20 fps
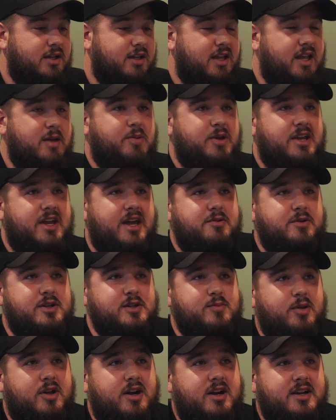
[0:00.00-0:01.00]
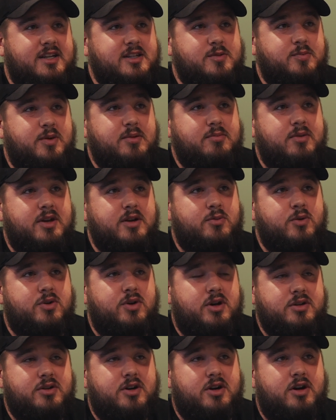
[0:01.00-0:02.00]
EP Henry's block has been
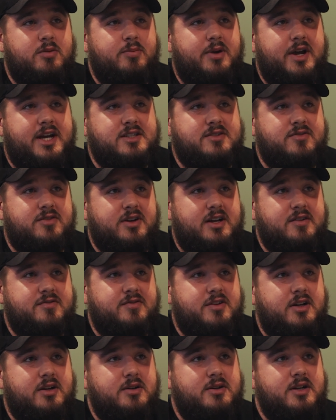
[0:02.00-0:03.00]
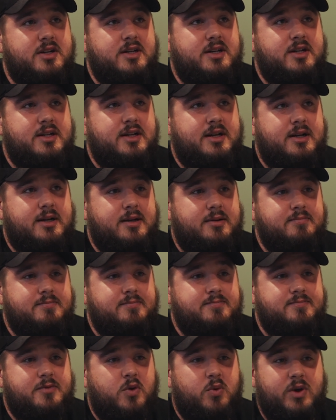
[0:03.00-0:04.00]
minimal on callbacks for FLO.
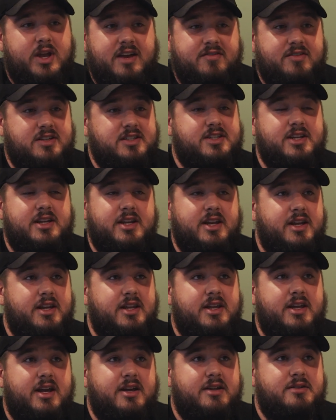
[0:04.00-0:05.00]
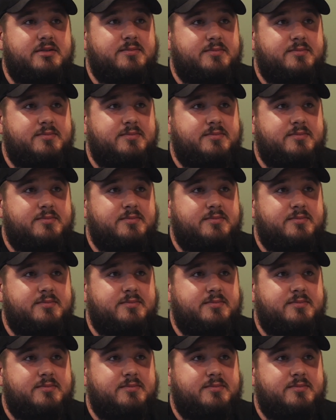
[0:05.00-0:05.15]
We haven't seen any yet.